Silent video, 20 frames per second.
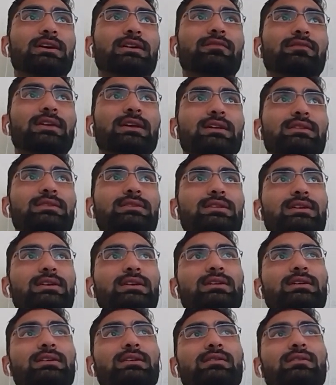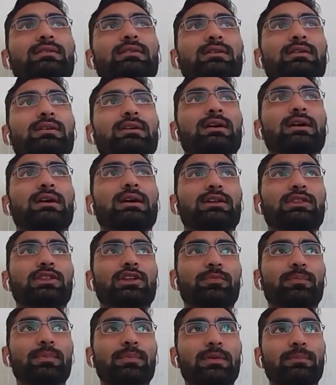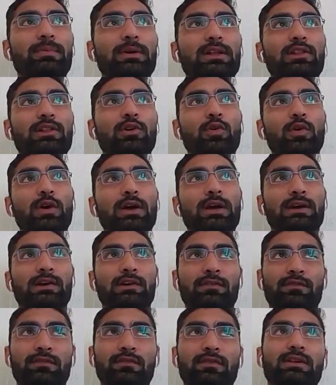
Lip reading: we can say other people who have